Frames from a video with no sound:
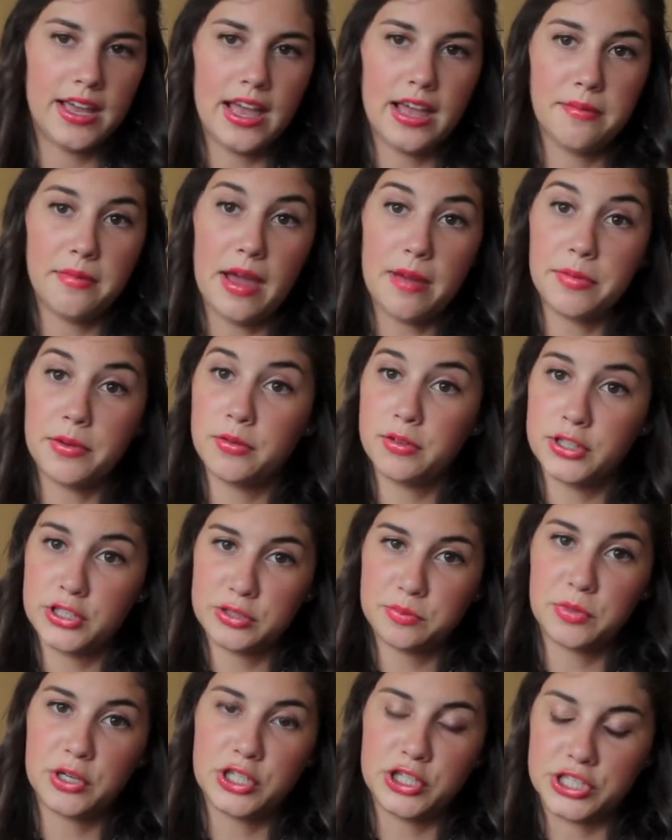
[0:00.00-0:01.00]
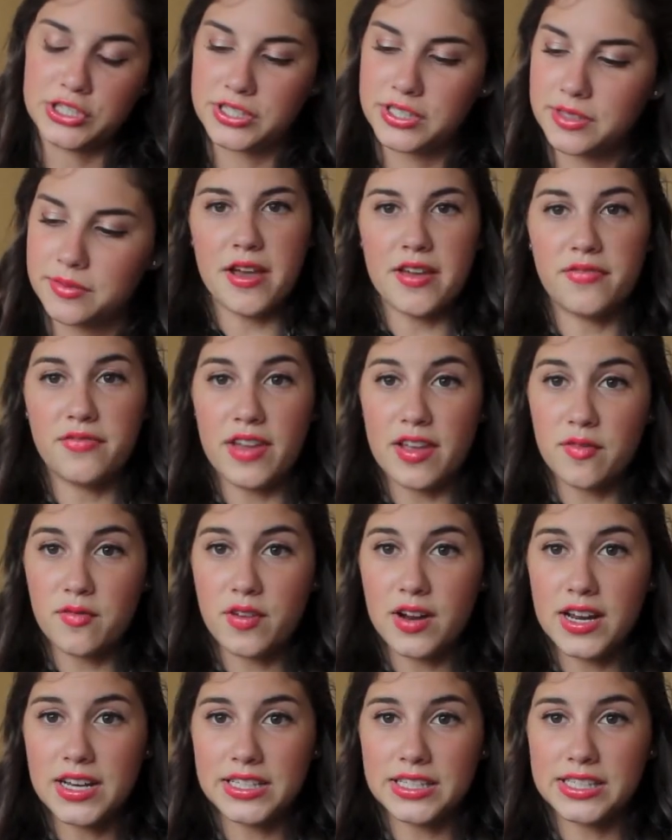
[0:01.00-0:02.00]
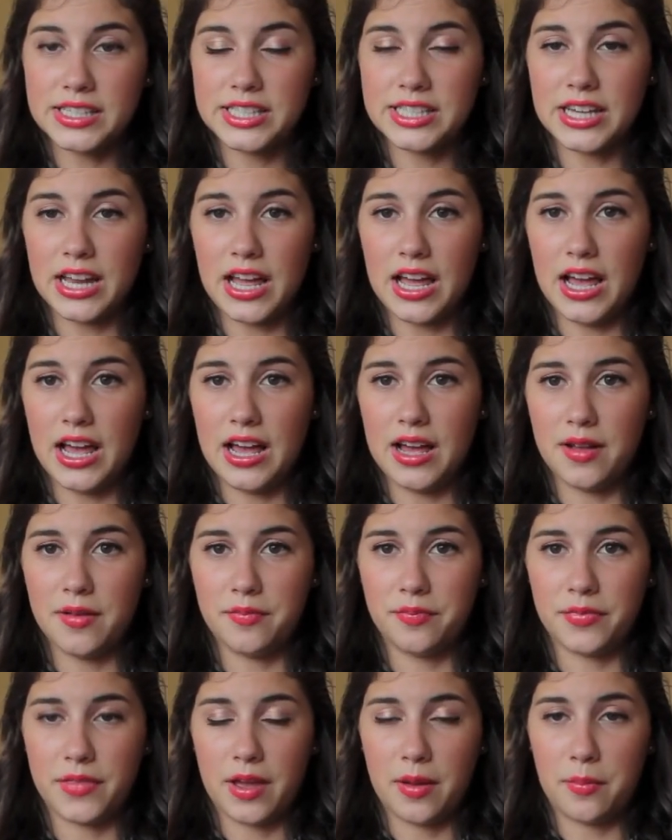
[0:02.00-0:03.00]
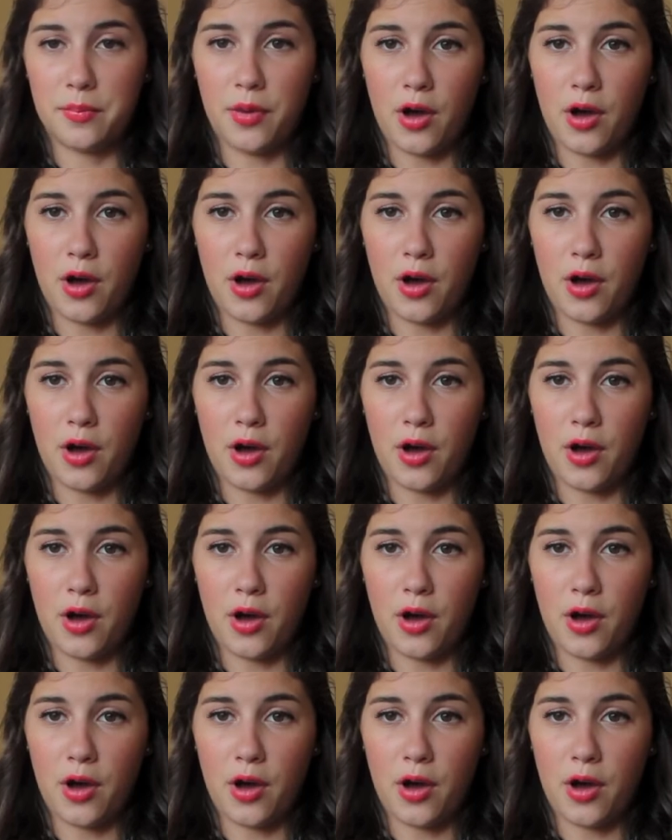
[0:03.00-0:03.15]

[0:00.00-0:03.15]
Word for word: I'm happy with this purchase. My favorite um,